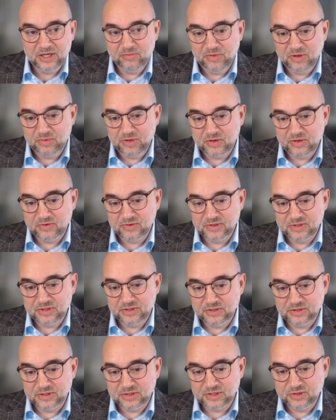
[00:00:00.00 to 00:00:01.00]
it may be
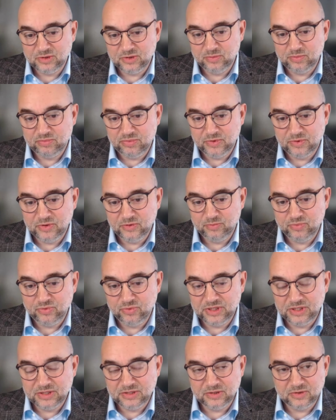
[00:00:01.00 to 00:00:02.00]
considered that you
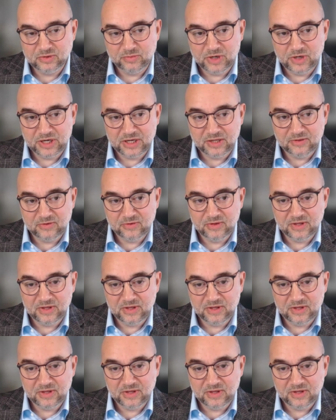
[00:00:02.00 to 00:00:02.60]
put it on the market.